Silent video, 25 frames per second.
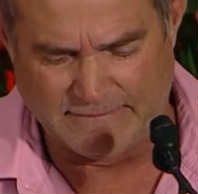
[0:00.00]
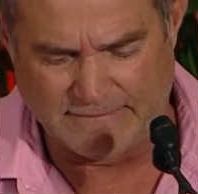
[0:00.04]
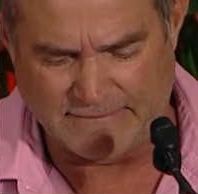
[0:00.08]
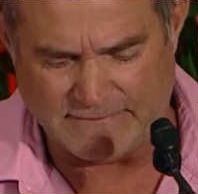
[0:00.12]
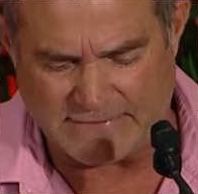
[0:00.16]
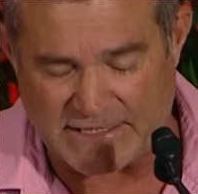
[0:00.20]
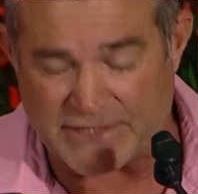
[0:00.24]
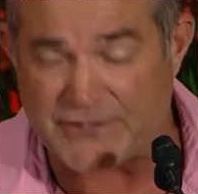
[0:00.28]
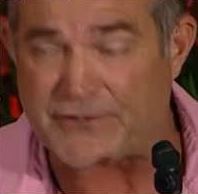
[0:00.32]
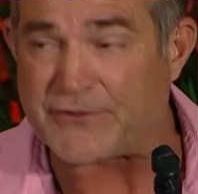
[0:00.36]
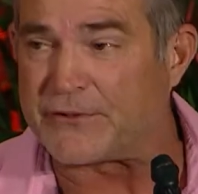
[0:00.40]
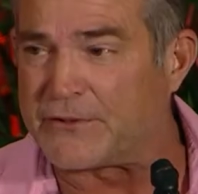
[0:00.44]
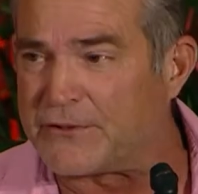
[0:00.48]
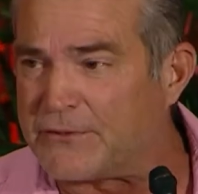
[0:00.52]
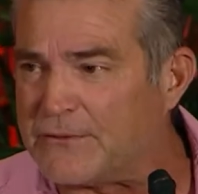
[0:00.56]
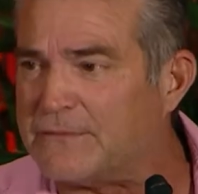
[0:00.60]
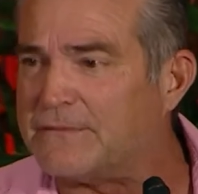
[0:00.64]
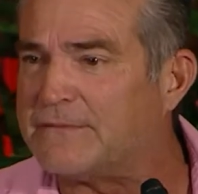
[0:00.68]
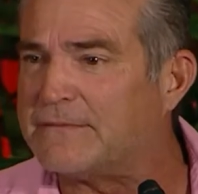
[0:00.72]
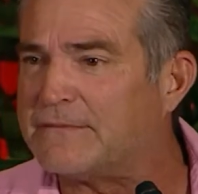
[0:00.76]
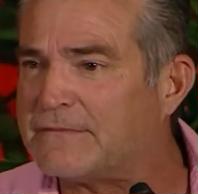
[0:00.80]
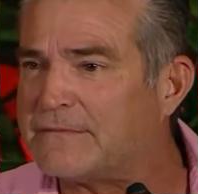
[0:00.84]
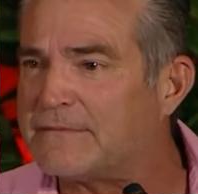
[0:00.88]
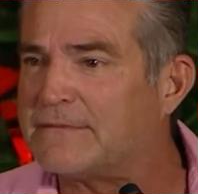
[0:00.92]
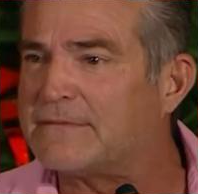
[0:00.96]
It's true.
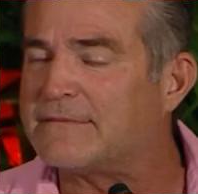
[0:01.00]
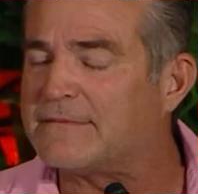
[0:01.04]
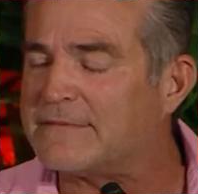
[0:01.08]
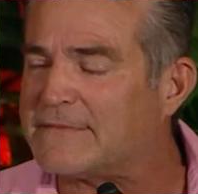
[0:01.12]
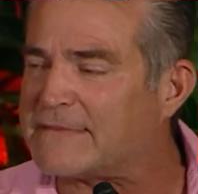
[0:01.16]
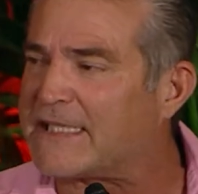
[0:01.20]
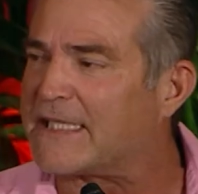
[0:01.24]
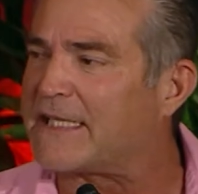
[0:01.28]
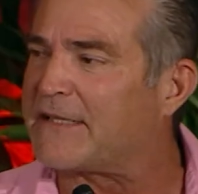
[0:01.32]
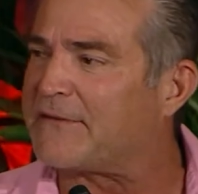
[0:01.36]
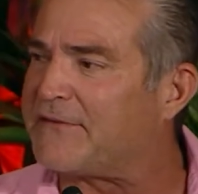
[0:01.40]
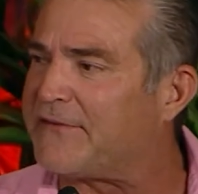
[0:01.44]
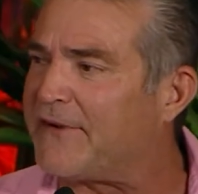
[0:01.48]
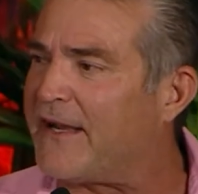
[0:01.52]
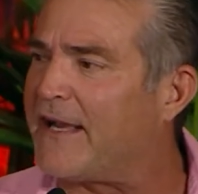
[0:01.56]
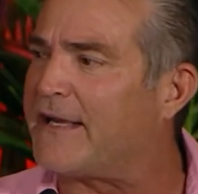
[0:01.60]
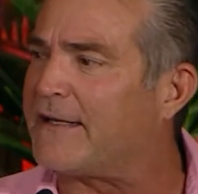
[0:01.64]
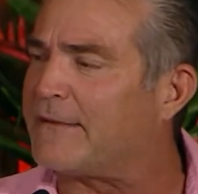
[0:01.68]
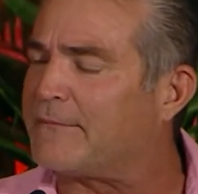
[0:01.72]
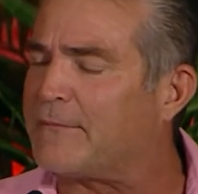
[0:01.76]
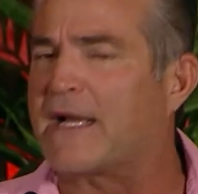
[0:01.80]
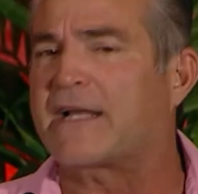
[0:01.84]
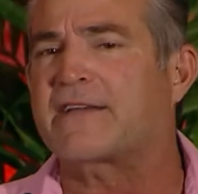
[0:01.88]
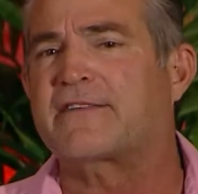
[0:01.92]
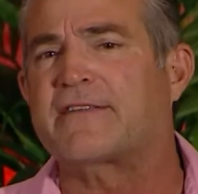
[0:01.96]
We got to
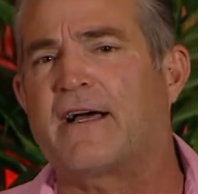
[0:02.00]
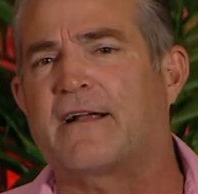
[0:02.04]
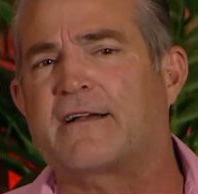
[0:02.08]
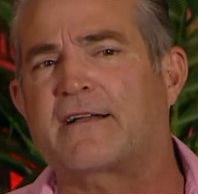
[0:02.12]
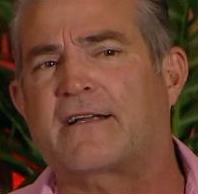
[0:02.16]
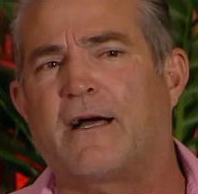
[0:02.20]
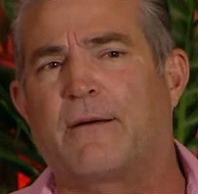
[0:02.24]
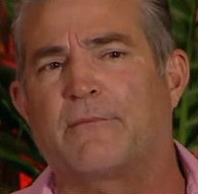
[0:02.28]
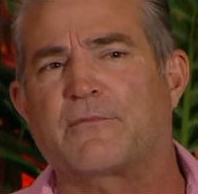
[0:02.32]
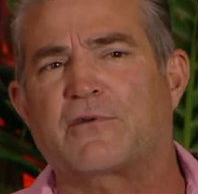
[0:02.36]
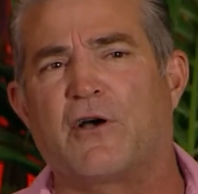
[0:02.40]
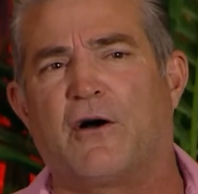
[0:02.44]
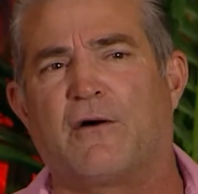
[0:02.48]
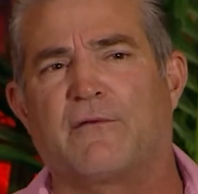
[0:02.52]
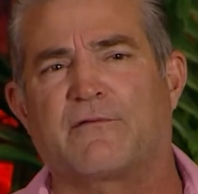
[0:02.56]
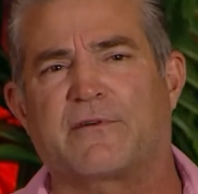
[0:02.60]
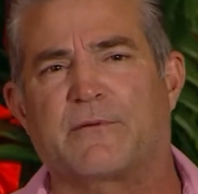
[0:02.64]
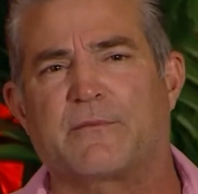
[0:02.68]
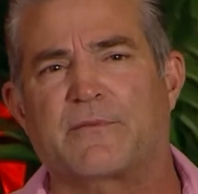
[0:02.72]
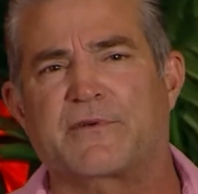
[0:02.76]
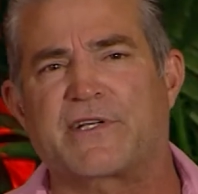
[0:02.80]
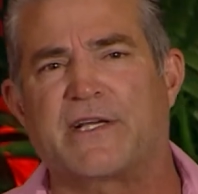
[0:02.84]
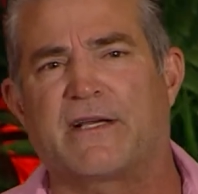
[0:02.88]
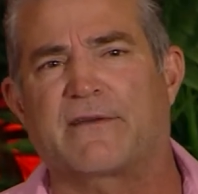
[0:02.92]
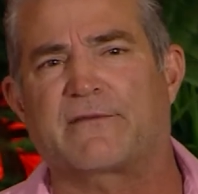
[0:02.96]
fight. My son comes home
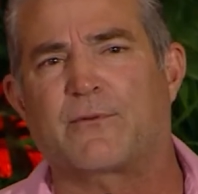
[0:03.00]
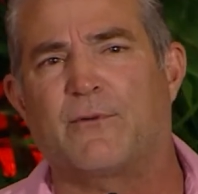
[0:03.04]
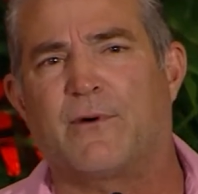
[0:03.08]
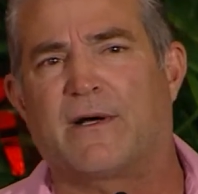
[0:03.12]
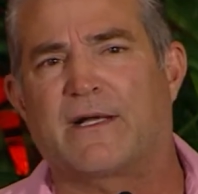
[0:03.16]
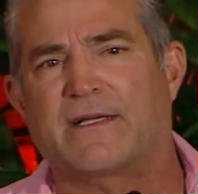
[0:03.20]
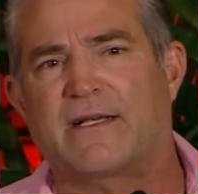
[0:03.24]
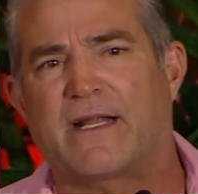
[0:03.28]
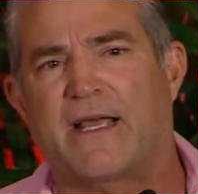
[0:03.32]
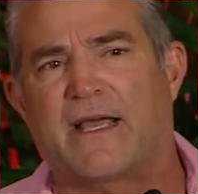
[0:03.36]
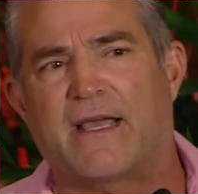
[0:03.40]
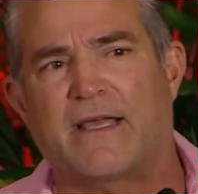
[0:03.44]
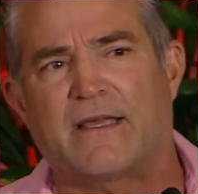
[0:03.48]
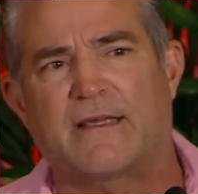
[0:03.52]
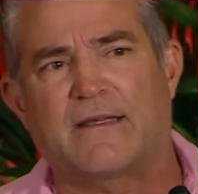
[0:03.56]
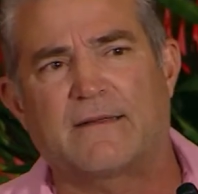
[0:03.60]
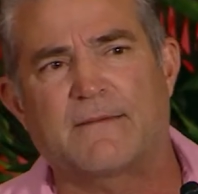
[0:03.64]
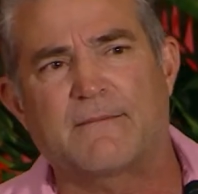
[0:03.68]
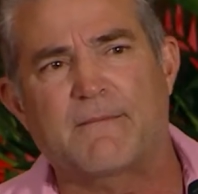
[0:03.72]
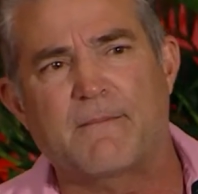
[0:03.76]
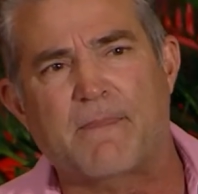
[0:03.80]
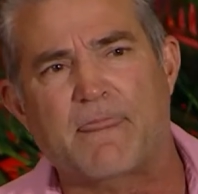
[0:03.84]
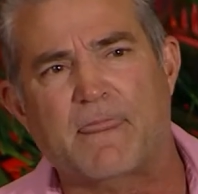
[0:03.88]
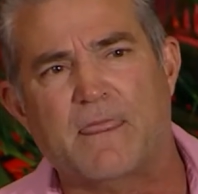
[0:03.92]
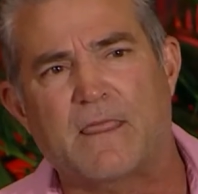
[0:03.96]
from shift one day,
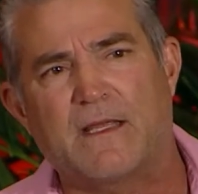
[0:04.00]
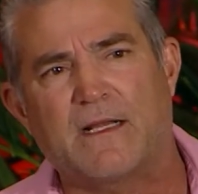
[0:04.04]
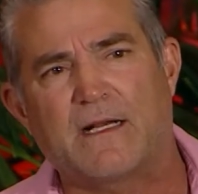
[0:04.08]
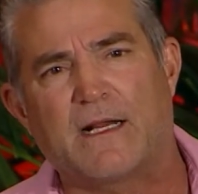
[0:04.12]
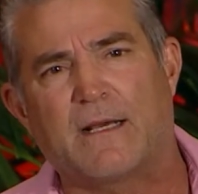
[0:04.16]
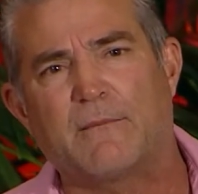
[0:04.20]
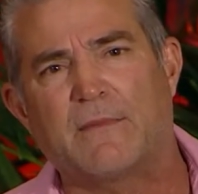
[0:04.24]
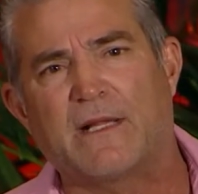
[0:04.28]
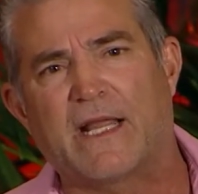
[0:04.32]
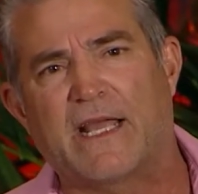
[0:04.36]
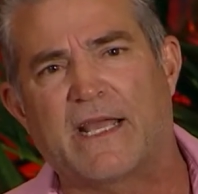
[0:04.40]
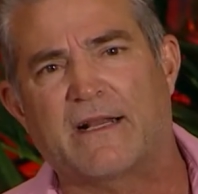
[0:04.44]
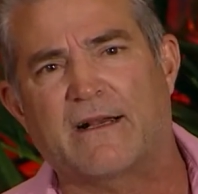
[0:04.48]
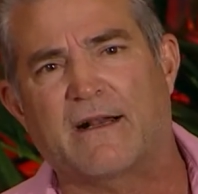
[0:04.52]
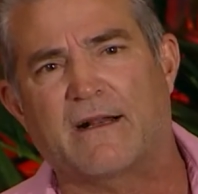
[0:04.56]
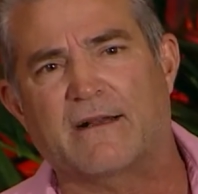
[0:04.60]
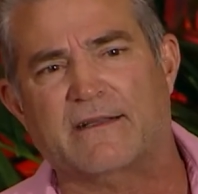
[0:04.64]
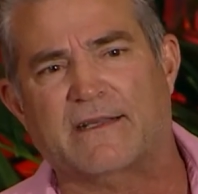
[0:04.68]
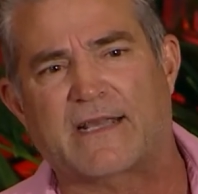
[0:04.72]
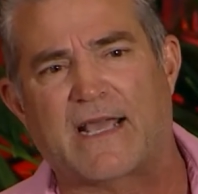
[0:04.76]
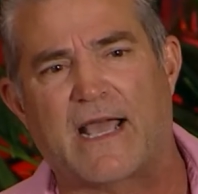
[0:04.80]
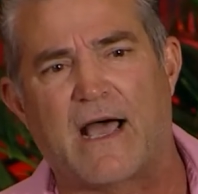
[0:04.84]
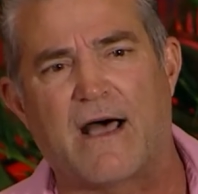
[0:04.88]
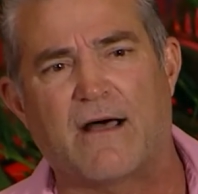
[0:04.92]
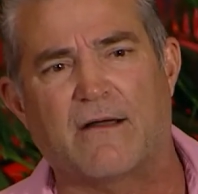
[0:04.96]
and I'm laying on the
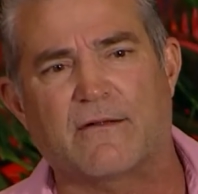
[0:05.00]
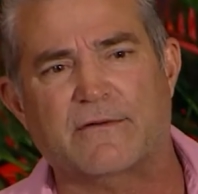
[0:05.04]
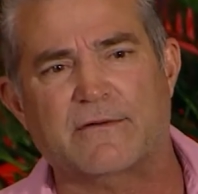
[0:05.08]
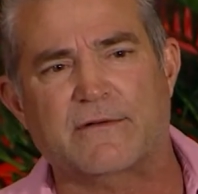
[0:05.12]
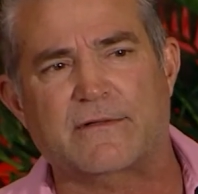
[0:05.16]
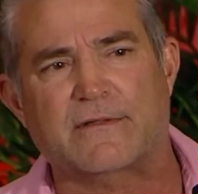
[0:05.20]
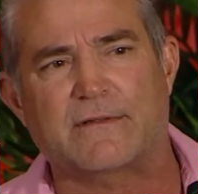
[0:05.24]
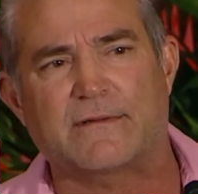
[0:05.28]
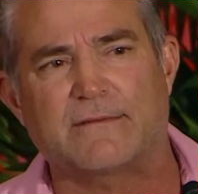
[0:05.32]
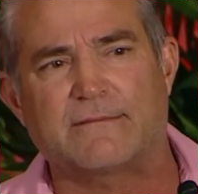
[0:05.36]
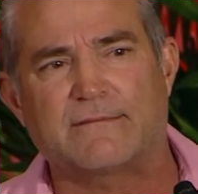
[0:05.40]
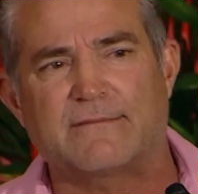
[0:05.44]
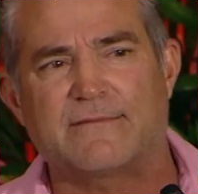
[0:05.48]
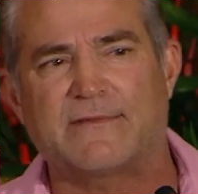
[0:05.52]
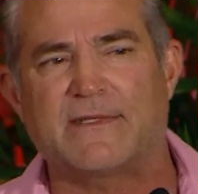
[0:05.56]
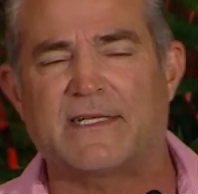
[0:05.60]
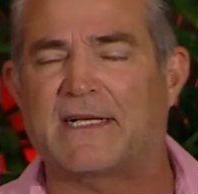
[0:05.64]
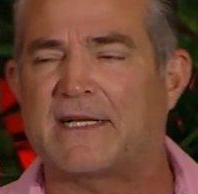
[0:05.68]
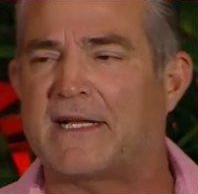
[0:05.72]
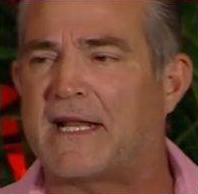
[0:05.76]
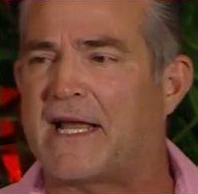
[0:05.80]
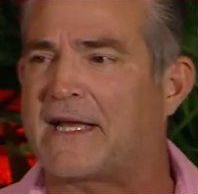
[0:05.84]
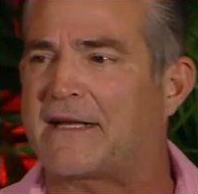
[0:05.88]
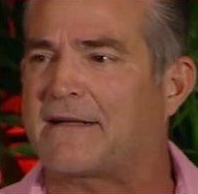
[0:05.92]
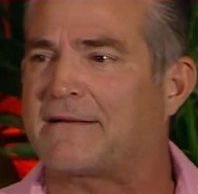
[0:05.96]
couch,
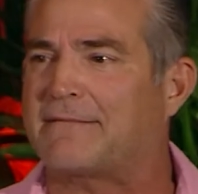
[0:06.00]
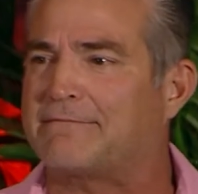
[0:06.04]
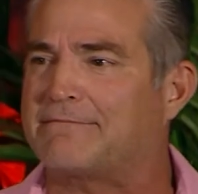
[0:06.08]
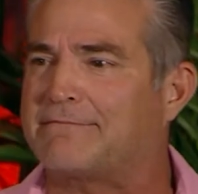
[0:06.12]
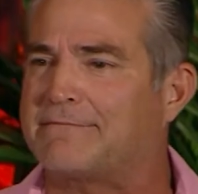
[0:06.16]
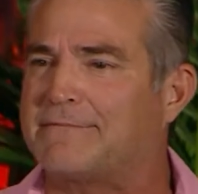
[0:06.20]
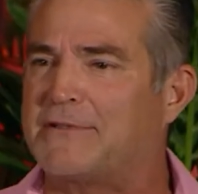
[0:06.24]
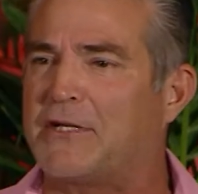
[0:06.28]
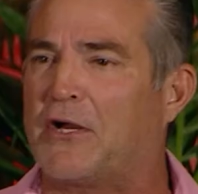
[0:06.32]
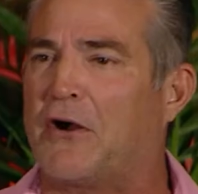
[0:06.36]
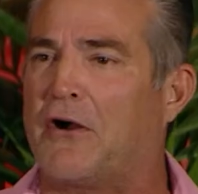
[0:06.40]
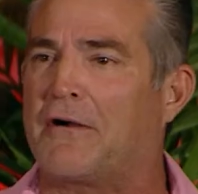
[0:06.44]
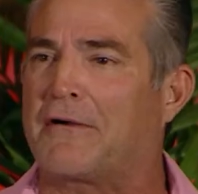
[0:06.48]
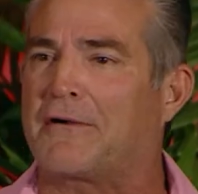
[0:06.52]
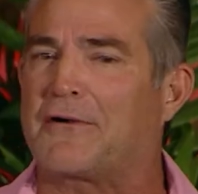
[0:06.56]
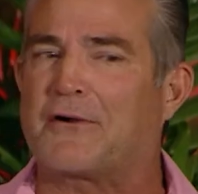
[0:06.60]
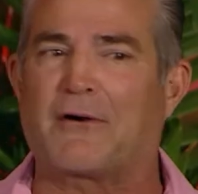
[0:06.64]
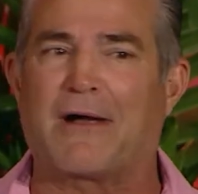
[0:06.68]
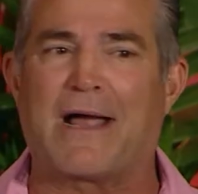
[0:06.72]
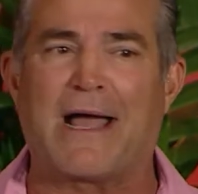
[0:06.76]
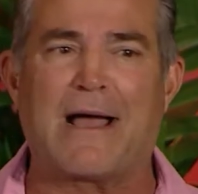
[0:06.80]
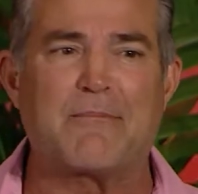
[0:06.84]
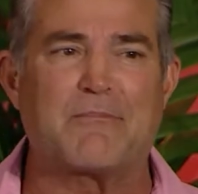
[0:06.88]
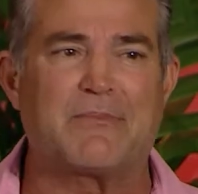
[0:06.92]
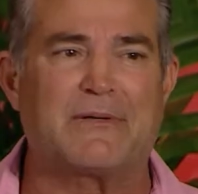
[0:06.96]
feeling like dog
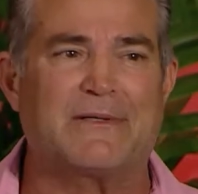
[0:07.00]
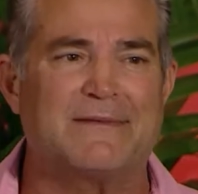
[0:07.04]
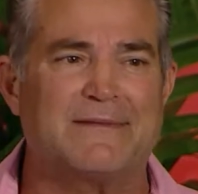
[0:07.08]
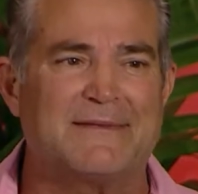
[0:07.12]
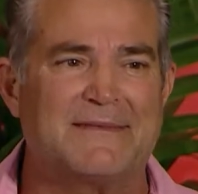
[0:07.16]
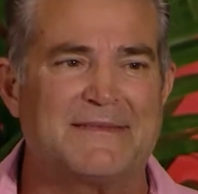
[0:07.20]
crap.